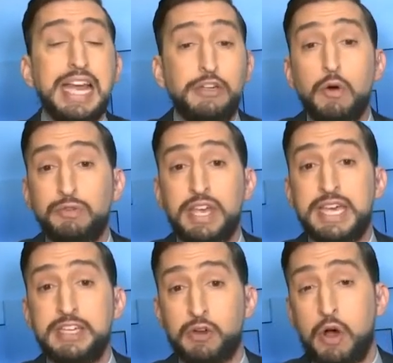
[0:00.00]
don't
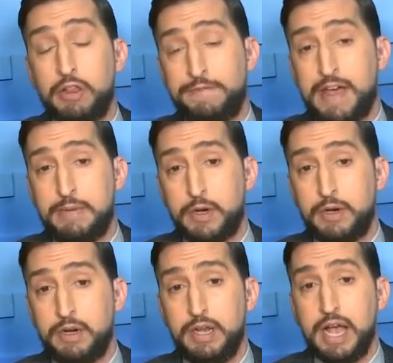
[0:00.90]
think he's a Hall of Famer.
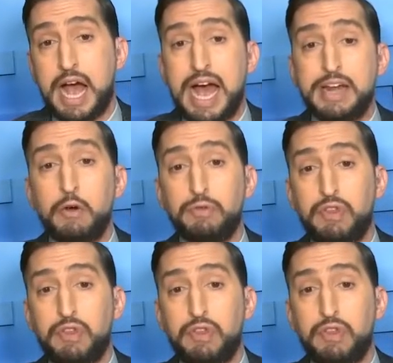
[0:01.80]
I don't